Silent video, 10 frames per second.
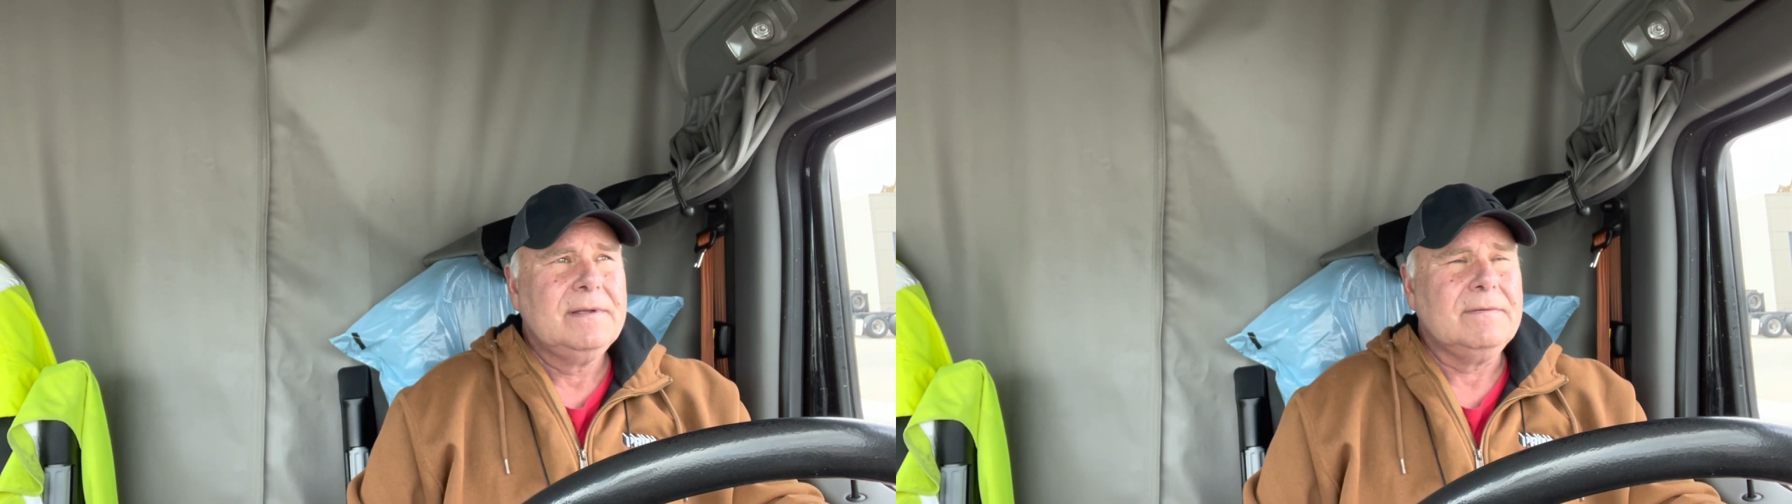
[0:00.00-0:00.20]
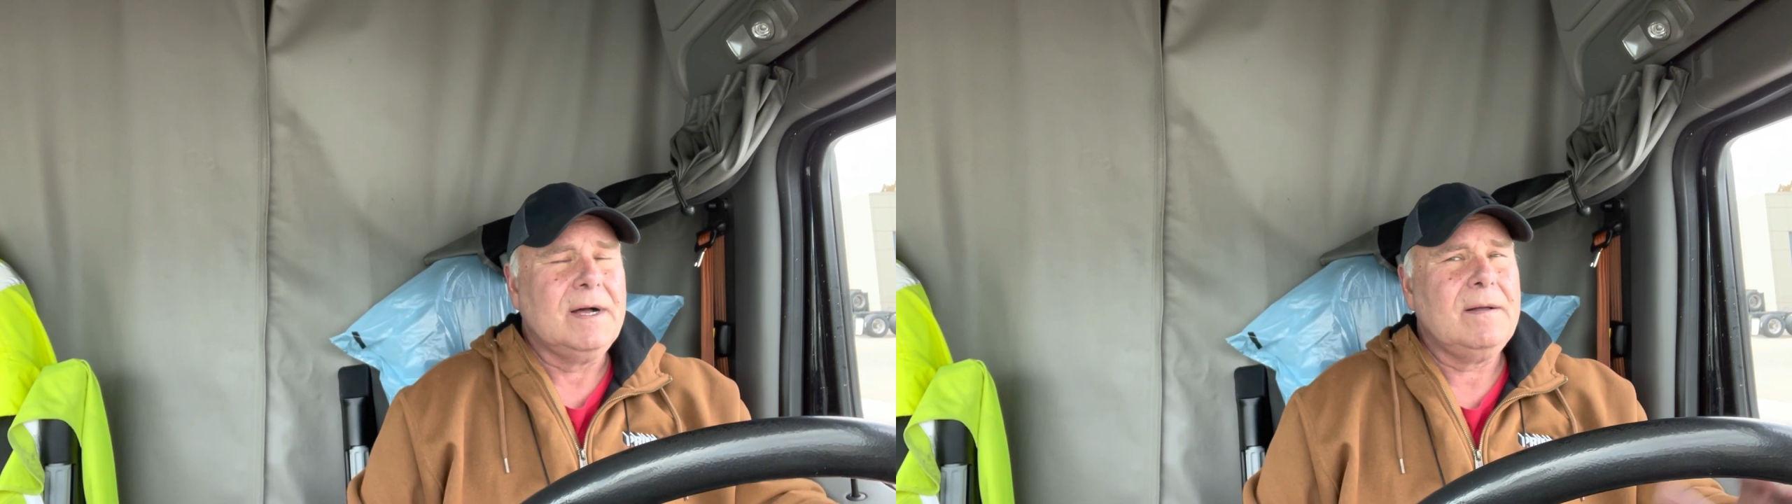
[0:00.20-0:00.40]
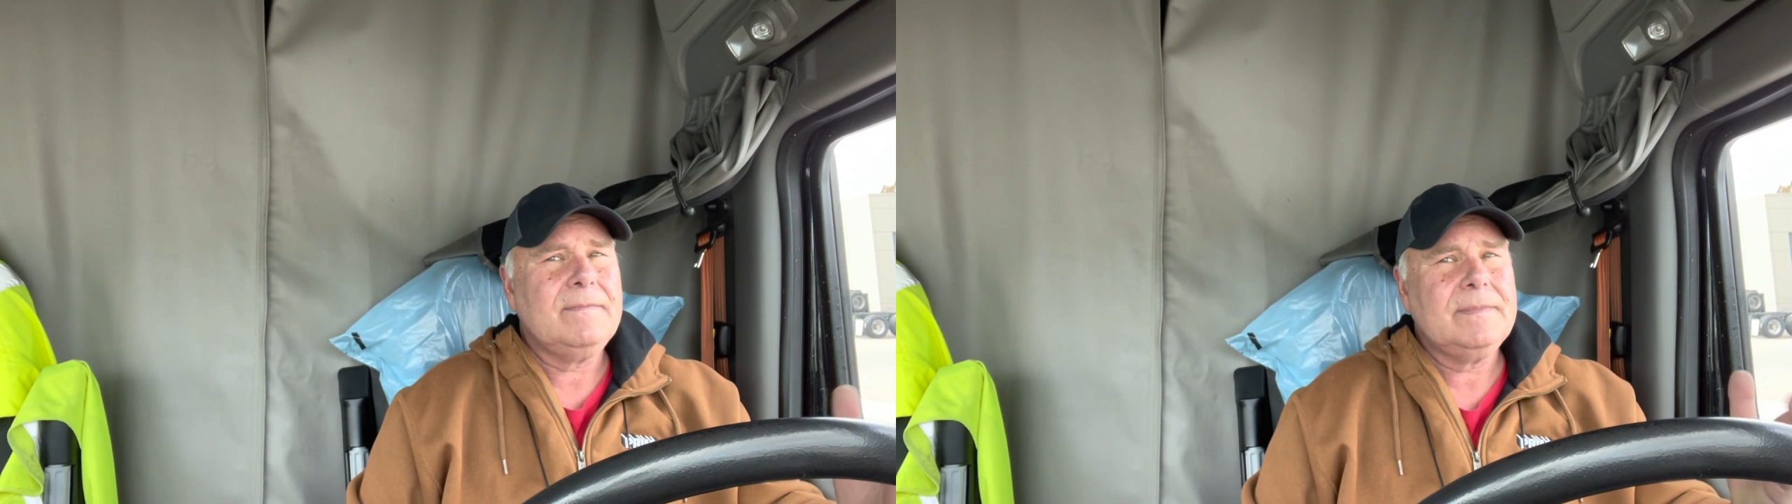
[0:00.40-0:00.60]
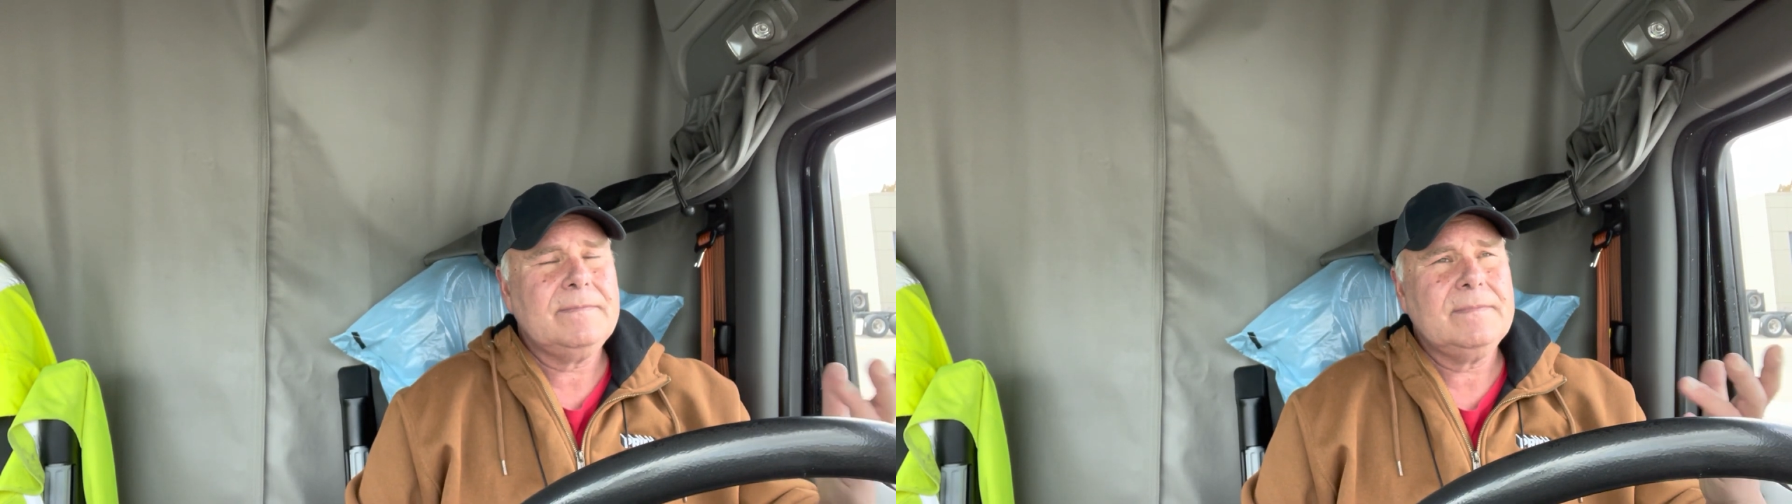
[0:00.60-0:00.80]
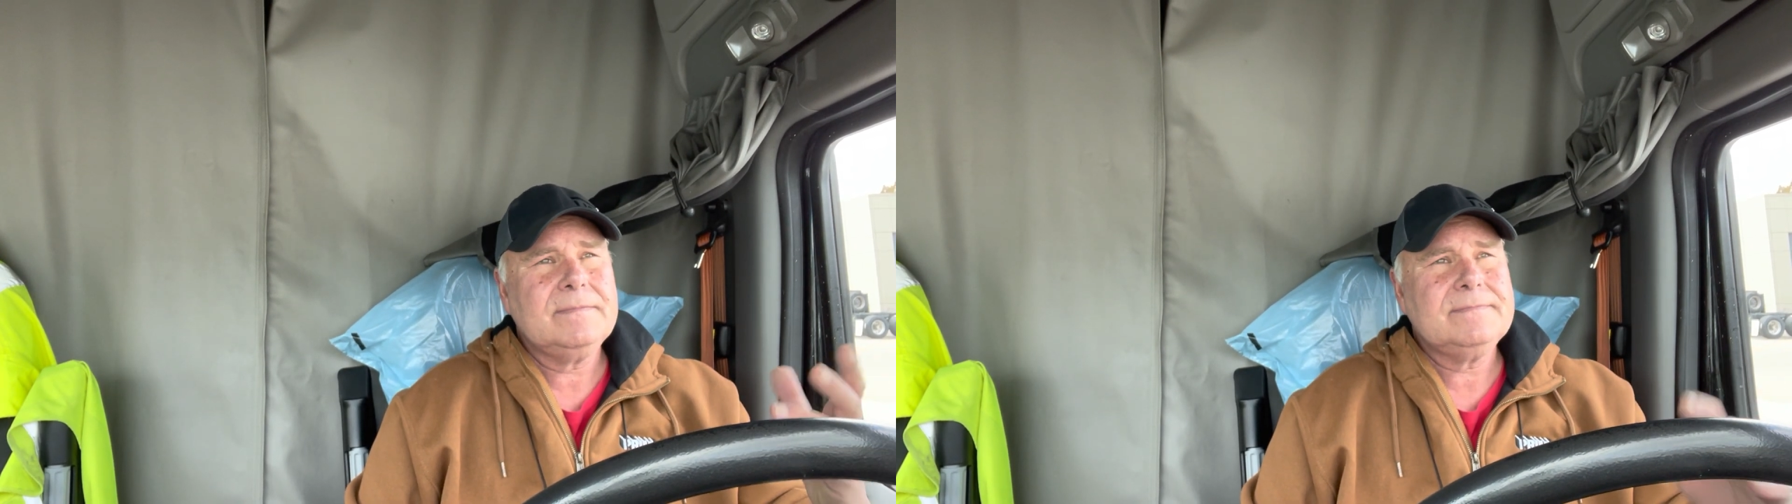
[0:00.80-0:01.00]
Well,
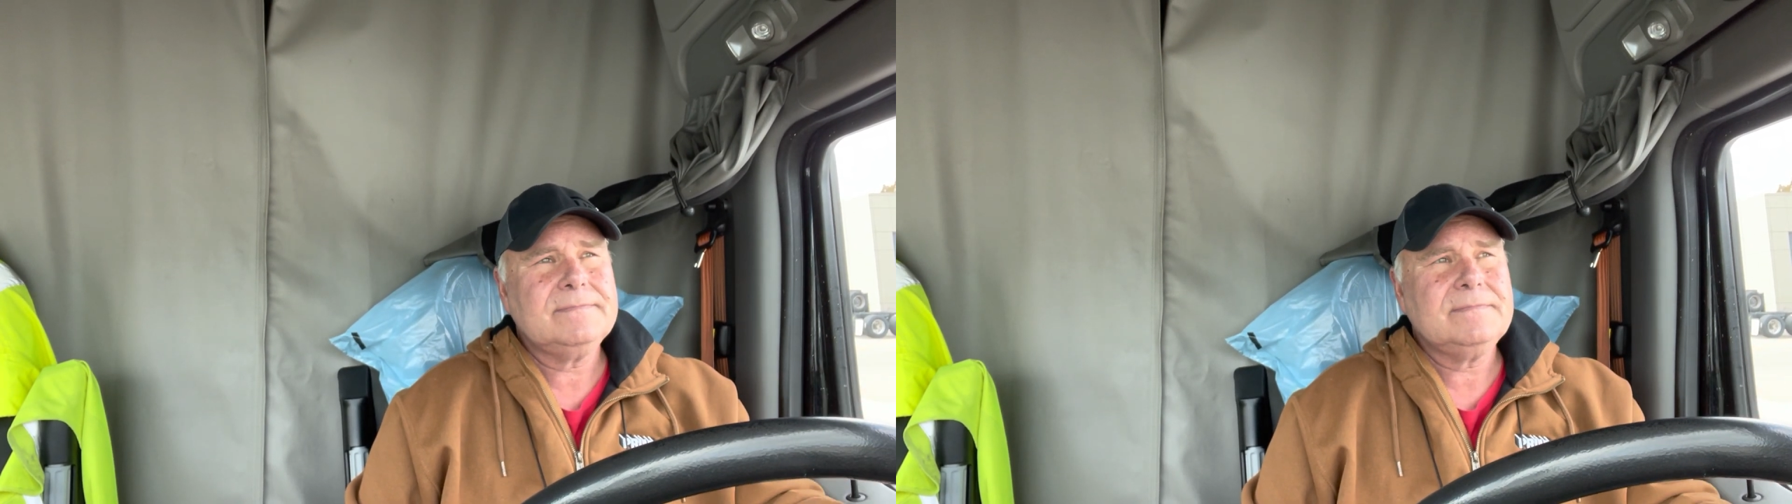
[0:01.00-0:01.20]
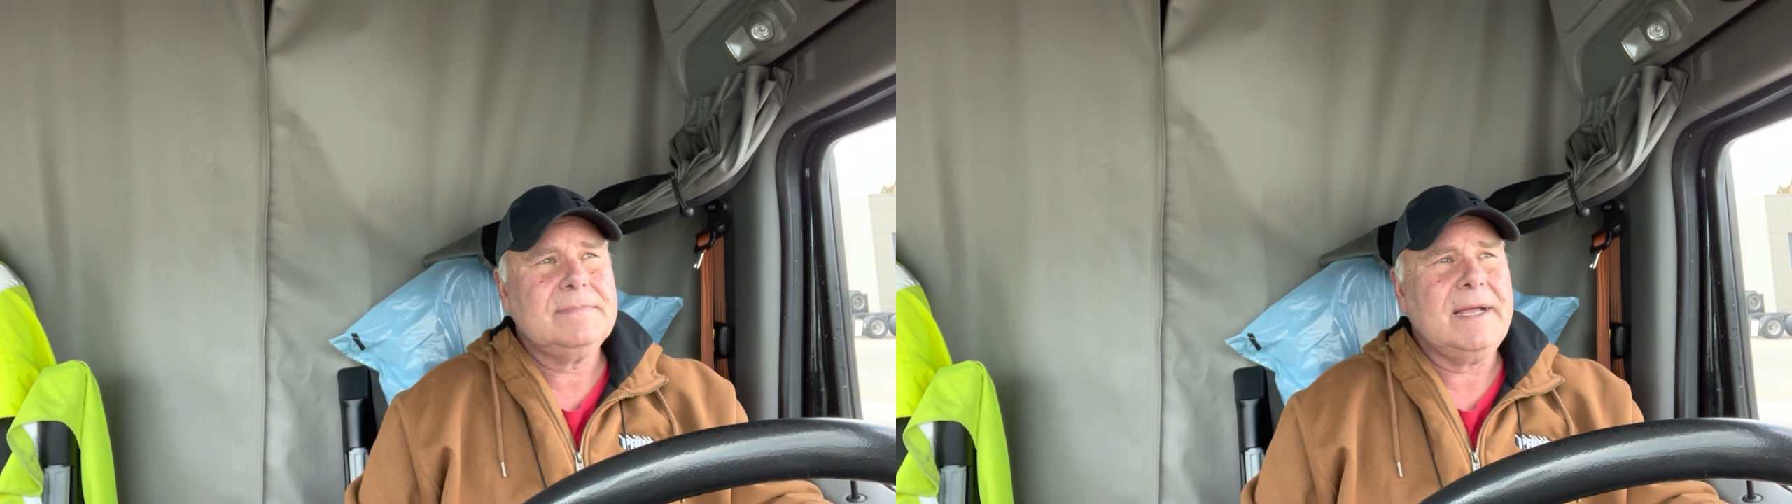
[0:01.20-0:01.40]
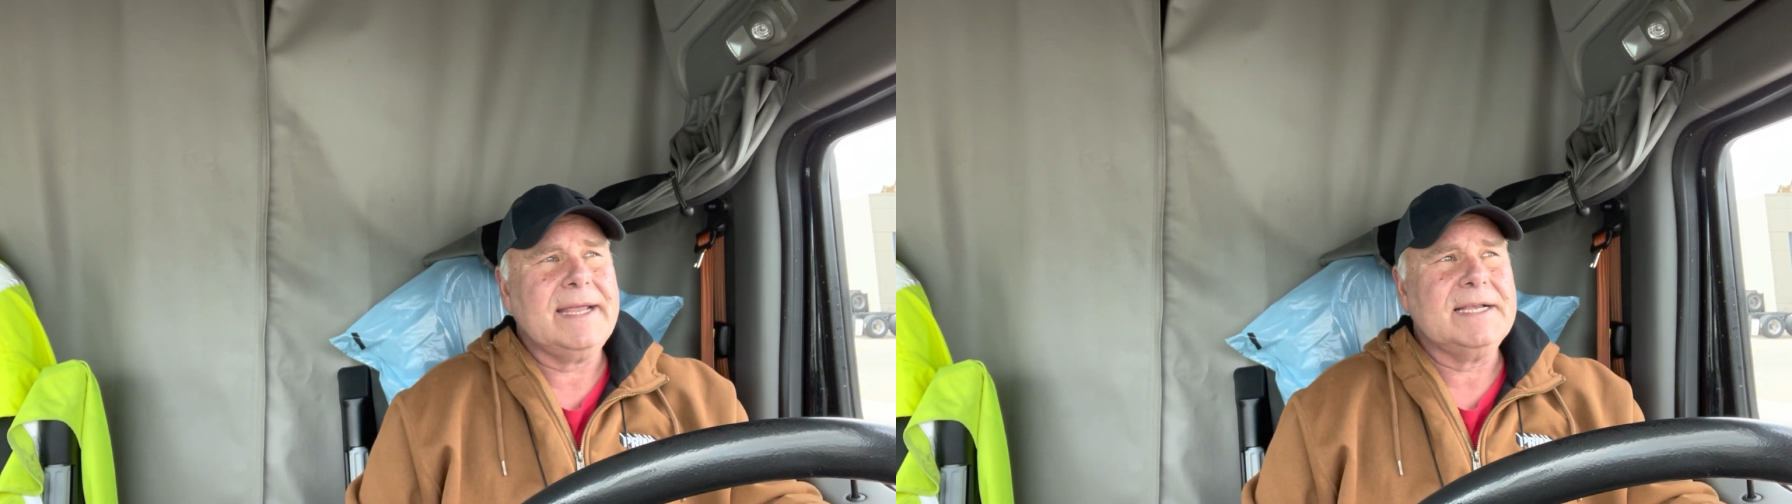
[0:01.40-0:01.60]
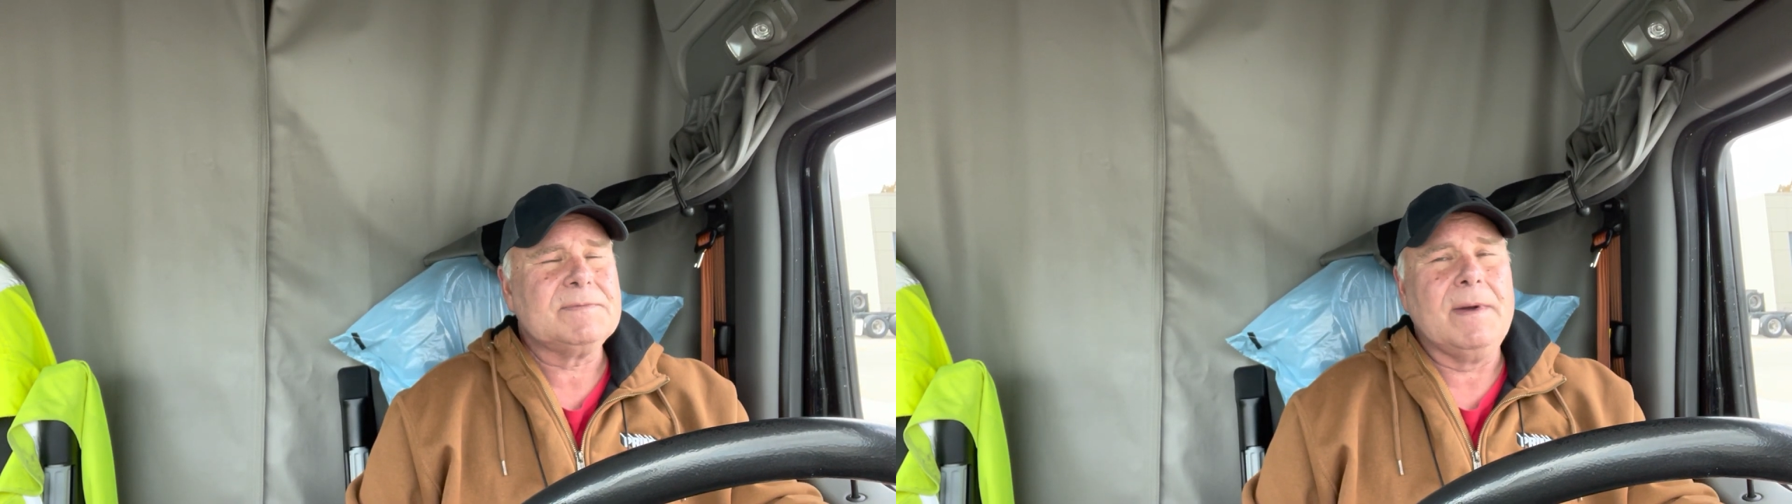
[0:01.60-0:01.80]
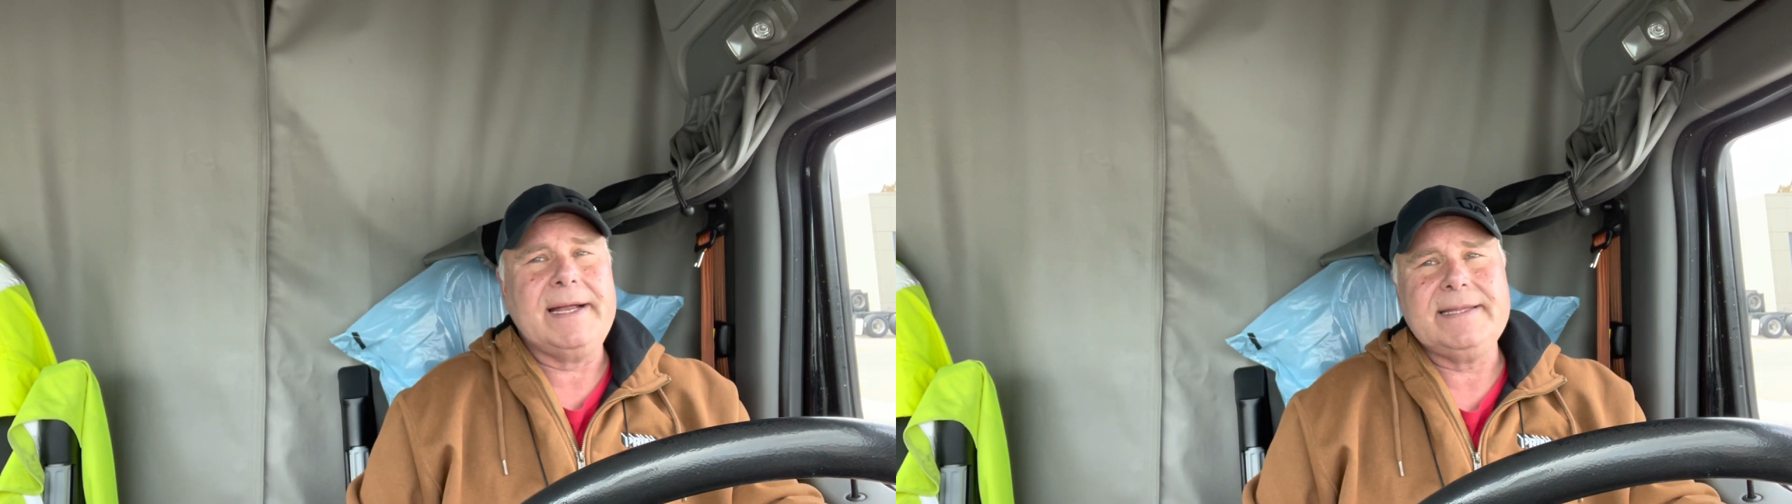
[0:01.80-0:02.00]
I
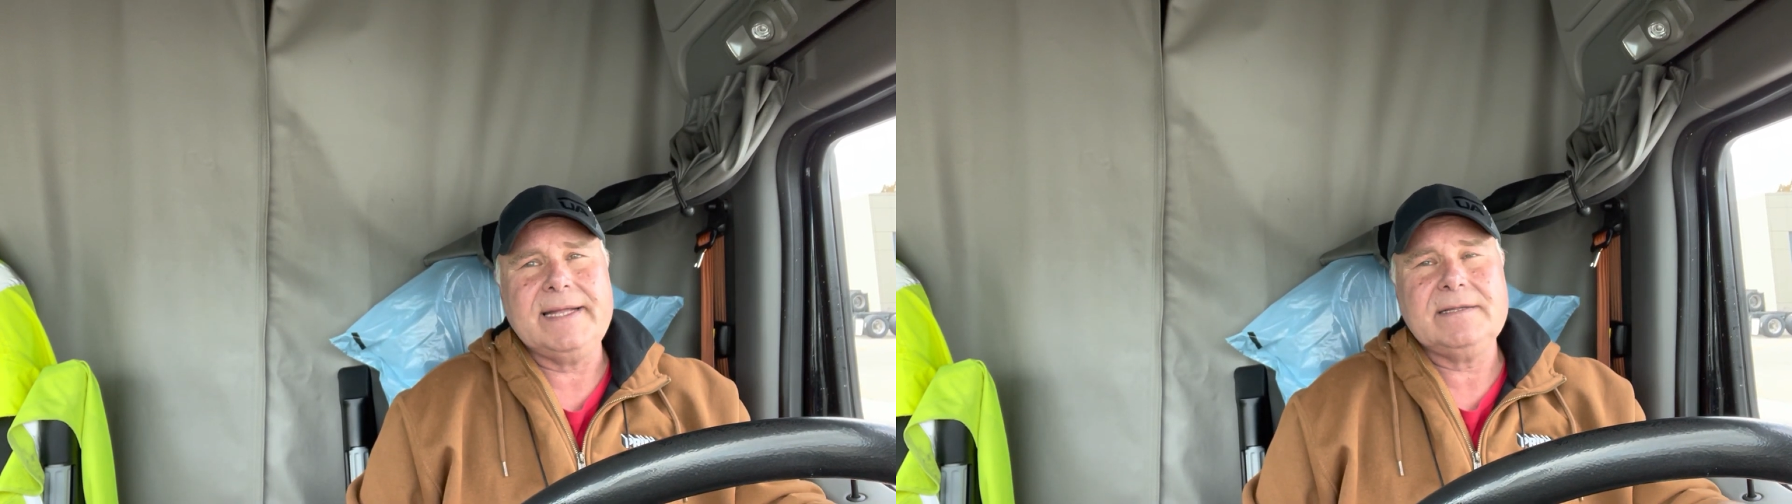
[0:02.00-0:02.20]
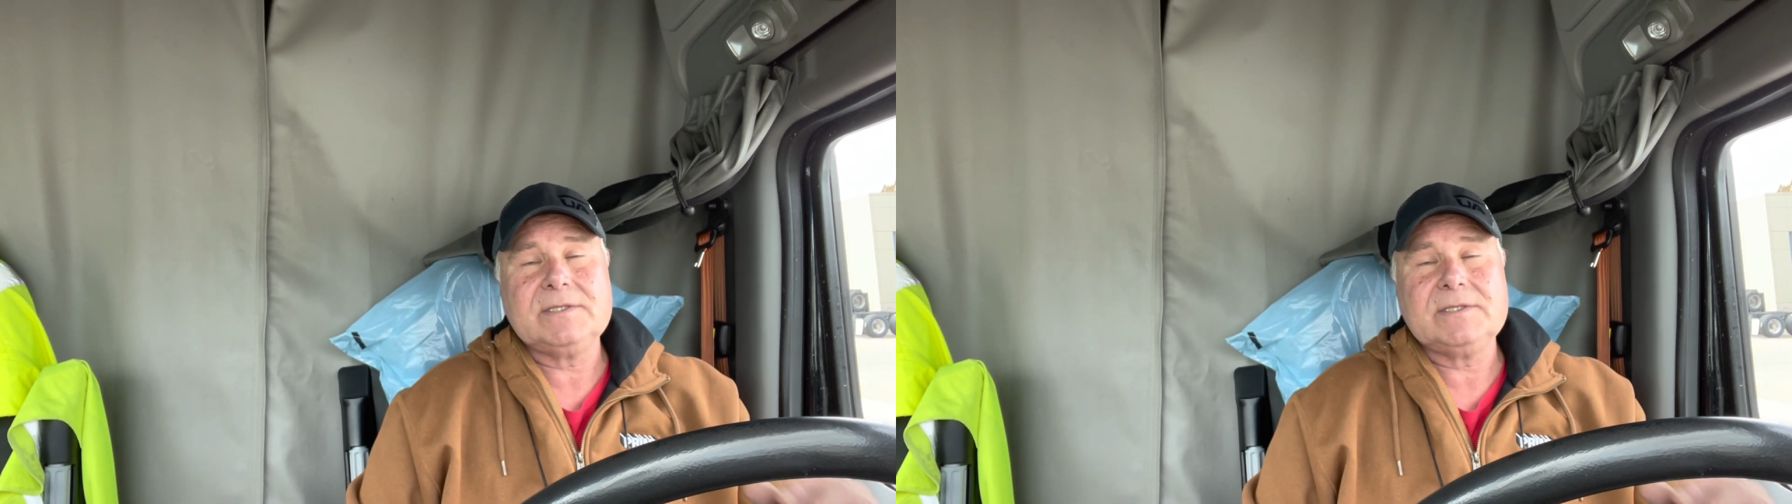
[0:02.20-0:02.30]
guess mine didn't,